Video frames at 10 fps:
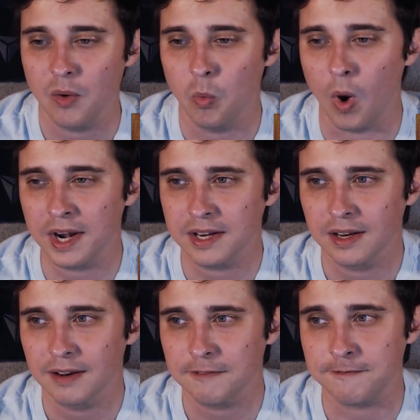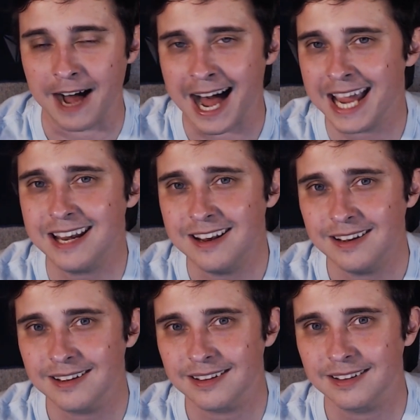what fine
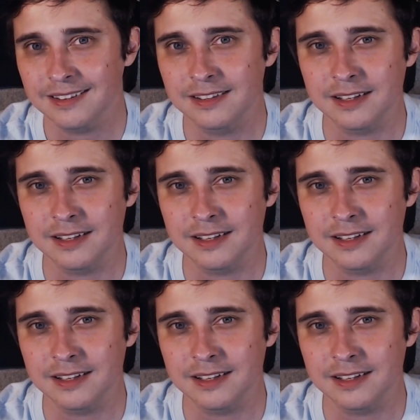the